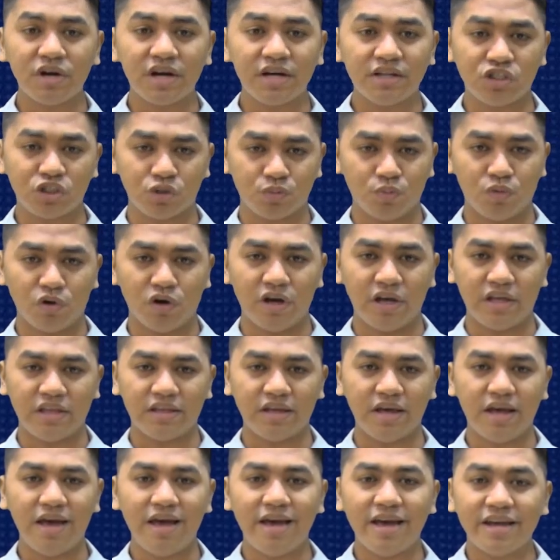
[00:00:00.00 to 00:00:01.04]
branch point
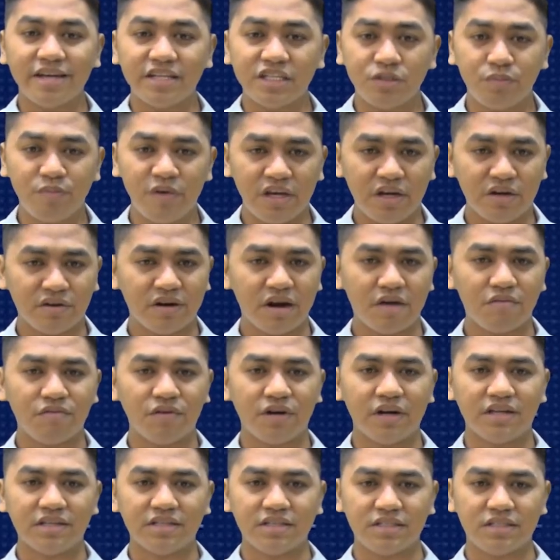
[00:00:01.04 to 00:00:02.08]
is being
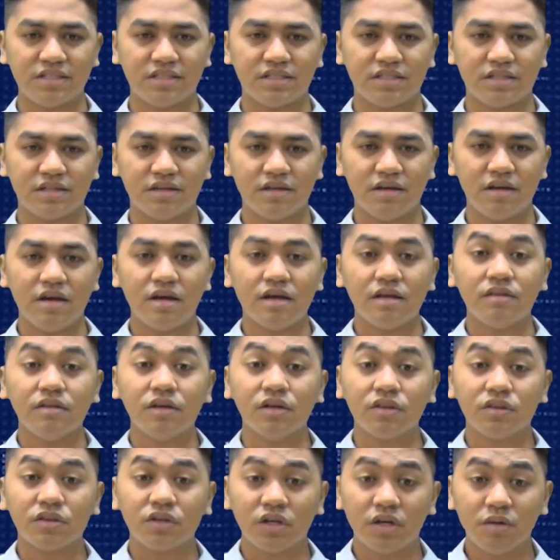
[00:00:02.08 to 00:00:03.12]
referenced. The
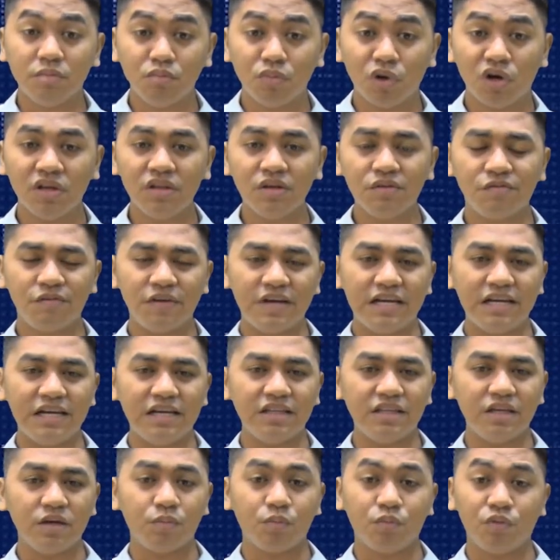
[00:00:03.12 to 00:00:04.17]
term
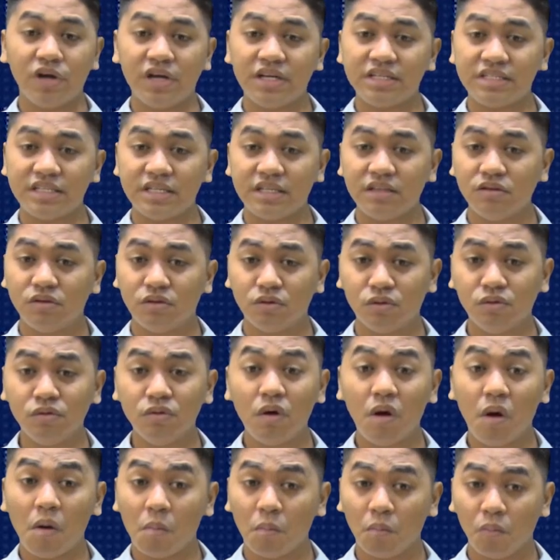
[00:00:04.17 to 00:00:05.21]
monophyletic breaks into
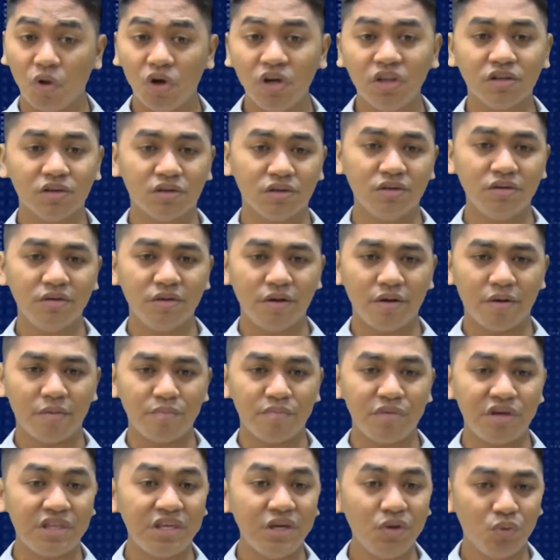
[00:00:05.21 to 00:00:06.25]
mono,
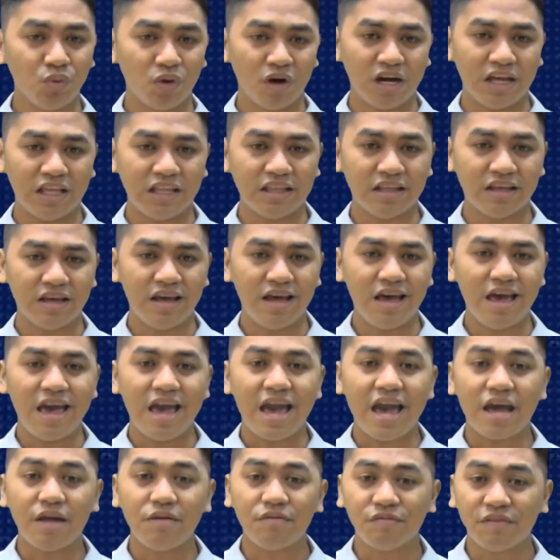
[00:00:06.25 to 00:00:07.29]
meaning one,
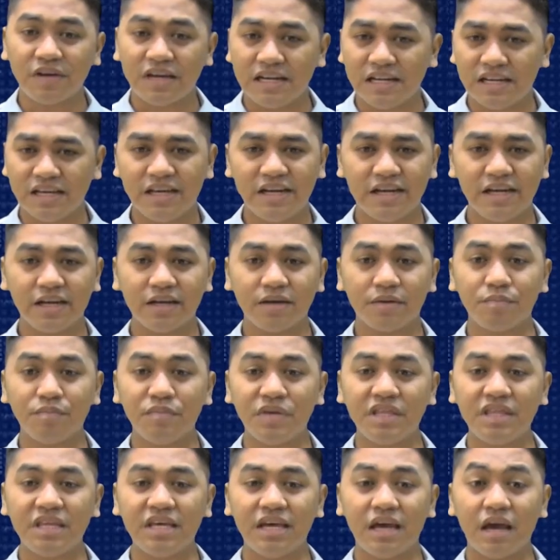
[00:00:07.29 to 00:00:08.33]
and phyletic,
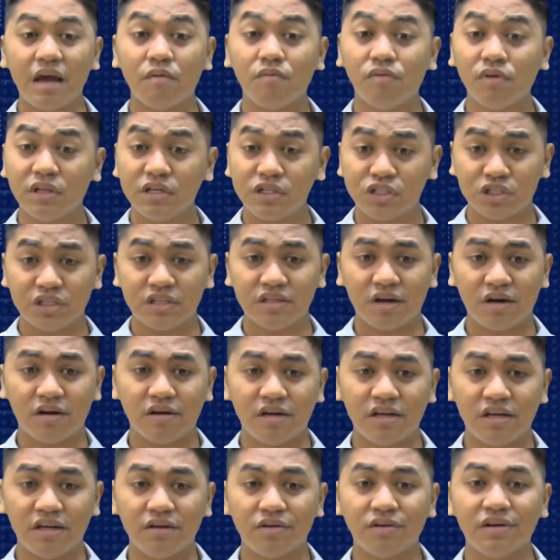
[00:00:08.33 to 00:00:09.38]
meaning evolutionary
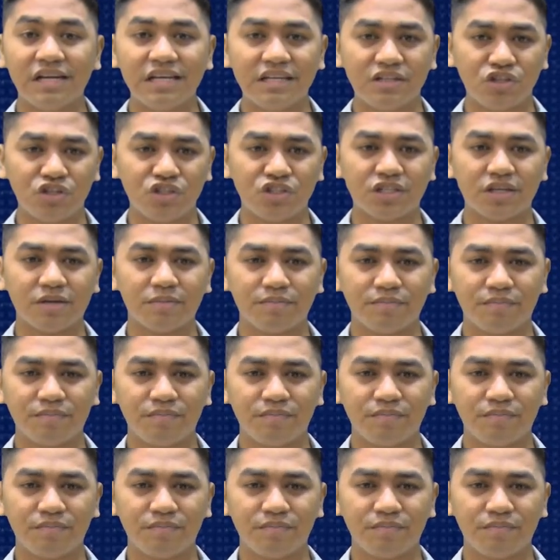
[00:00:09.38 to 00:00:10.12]
relationship.